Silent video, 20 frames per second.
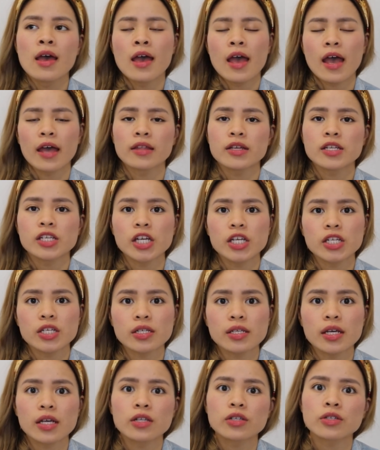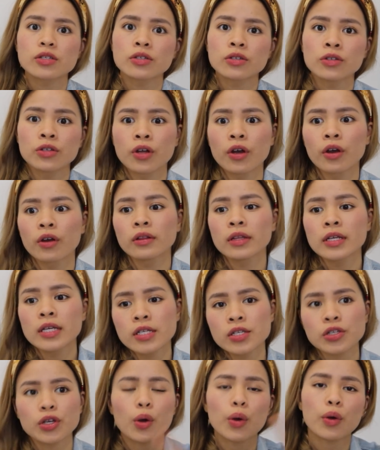And the teacher says, you know,
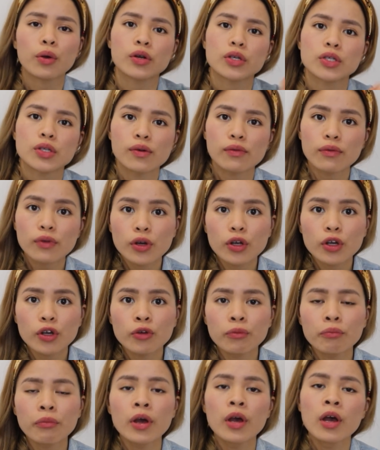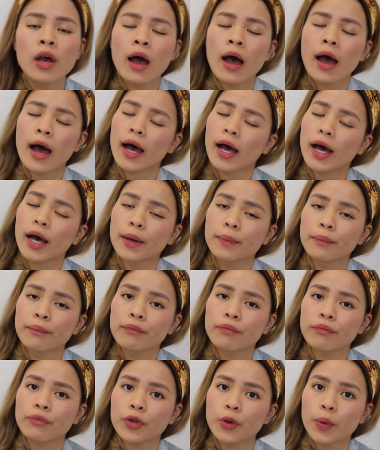Liz, go across the room.
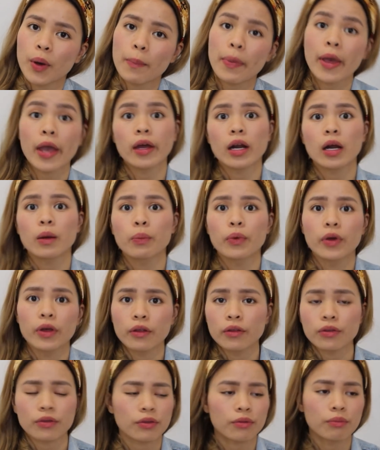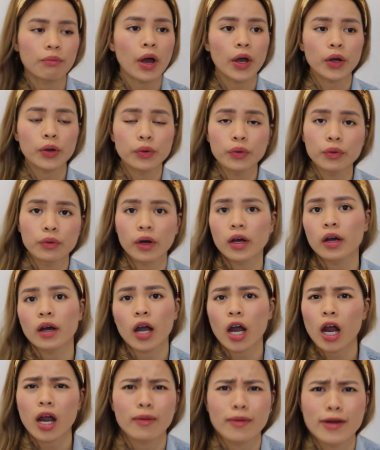Um, you are paired up with Michael, I
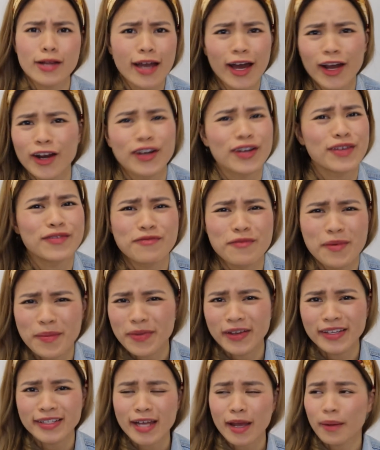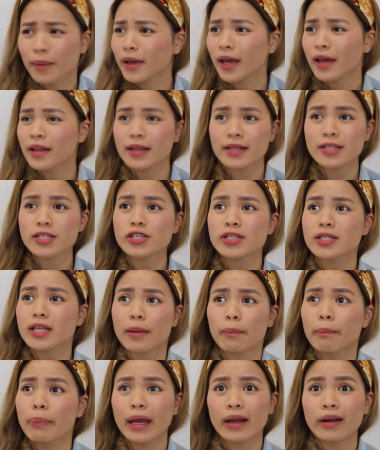can't, I don't even remember his name. Okay, let's just
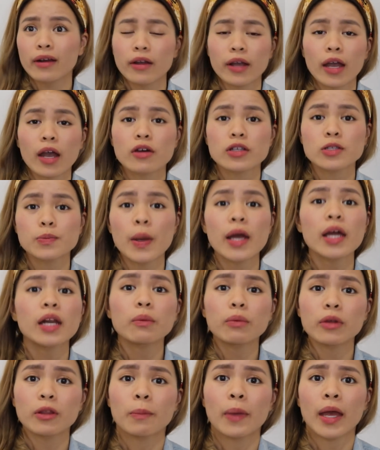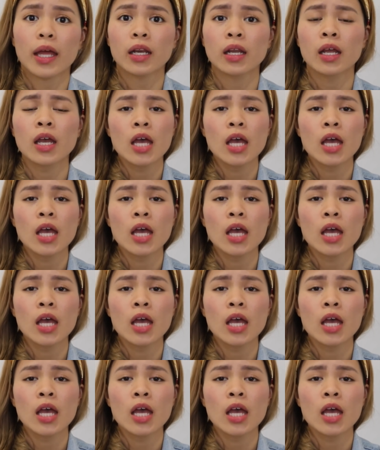say Ben. Okay, I was paired up with Ben.